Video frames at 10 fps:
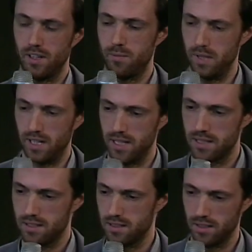been
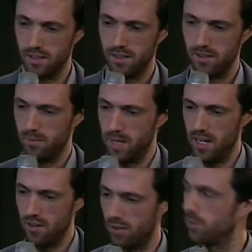asked
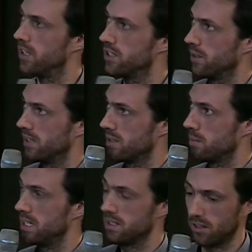here and when showing this
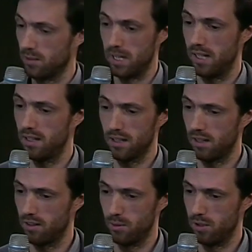piece if I make
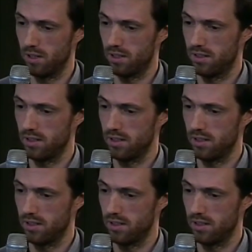other work,